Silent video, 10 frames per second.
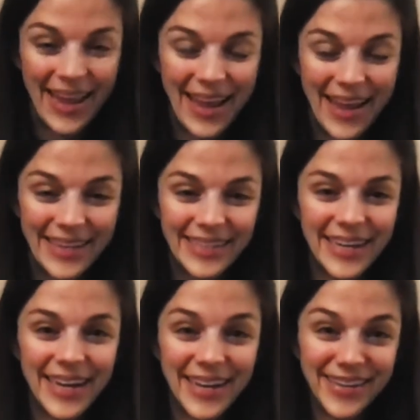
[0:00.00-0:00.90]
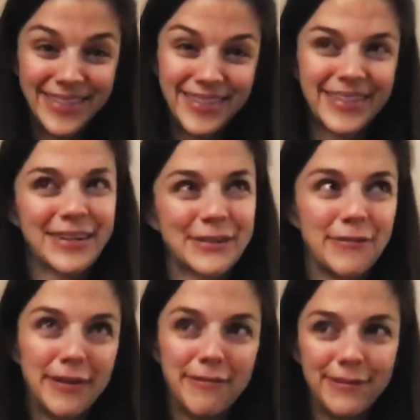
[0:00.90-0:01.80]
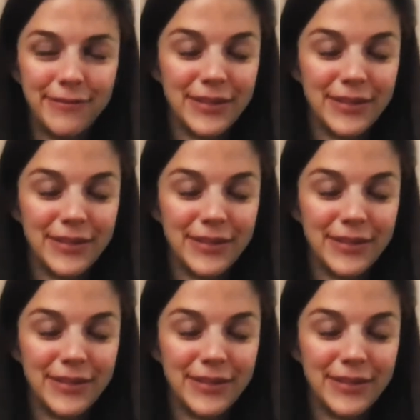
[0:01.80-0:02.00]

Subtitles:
and it was a